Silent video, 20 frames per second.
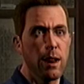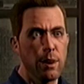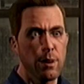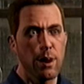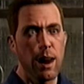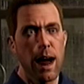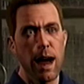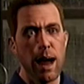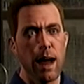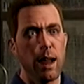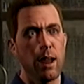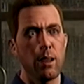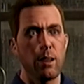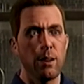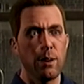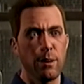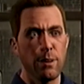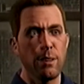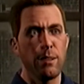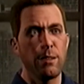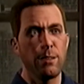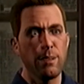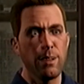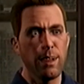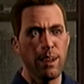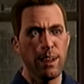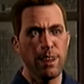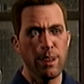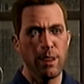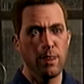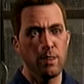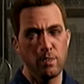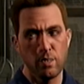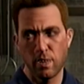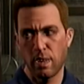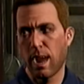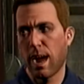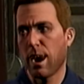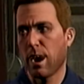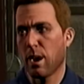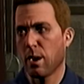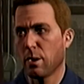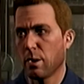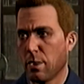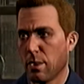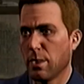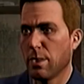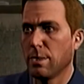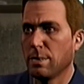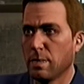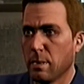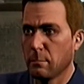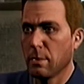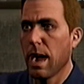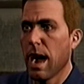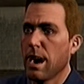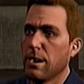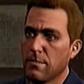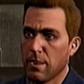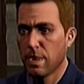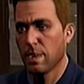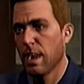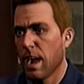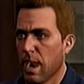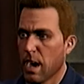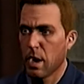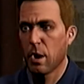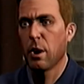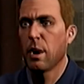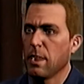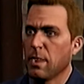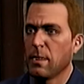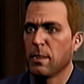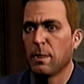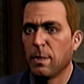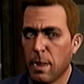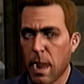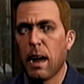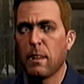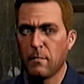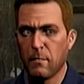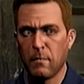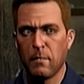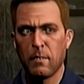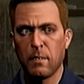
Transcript: a liar, a cheater, some kind of a killer and a thief.